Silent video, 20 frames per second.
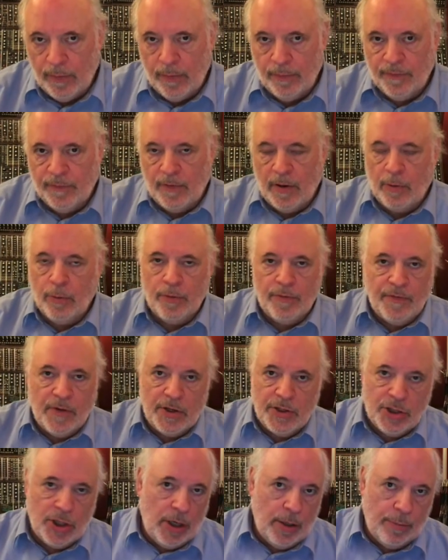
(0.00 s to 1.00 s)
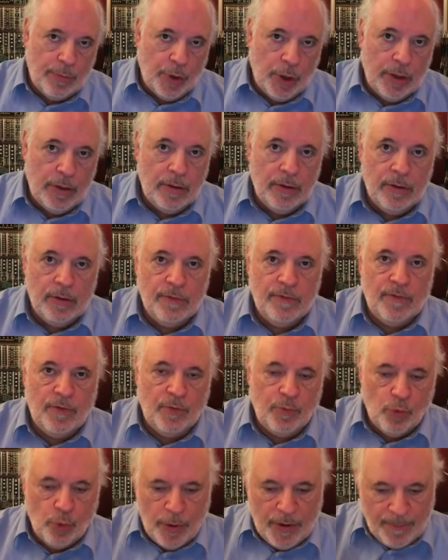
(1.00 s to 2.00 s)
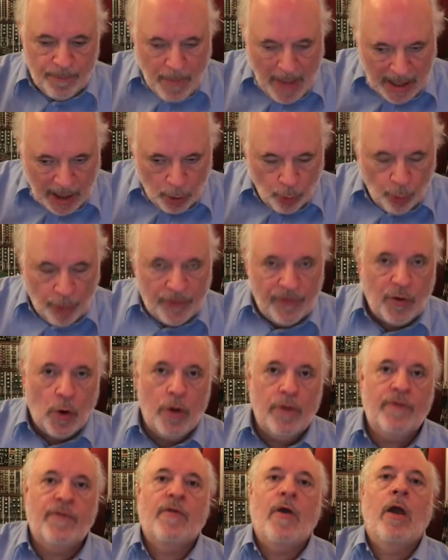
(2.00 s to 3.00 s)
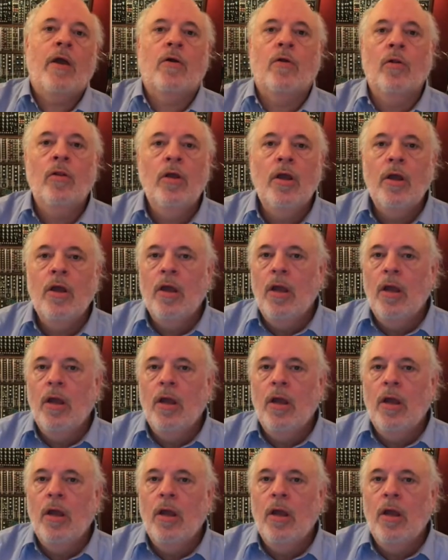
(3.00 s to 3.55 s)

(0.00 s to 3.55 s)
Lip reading: synchronization input, to make it restart its cycle,